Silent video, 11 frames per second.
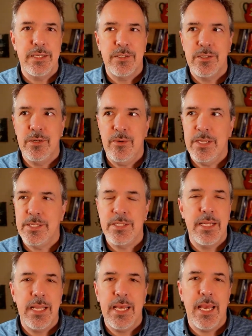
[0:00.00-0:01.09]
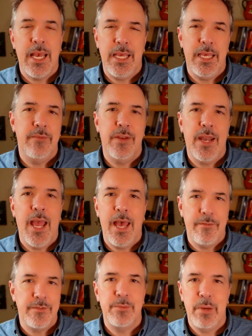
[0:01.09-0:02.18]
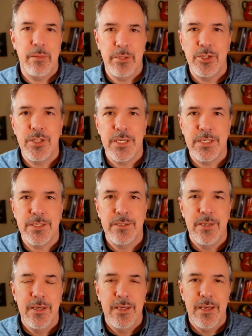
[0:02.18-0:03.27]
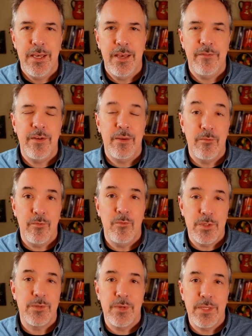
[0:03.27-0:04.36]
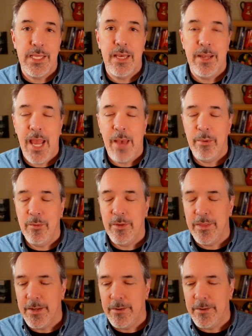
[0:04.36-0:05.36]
So it's not like I even have to publish this if I was really unhappy with it.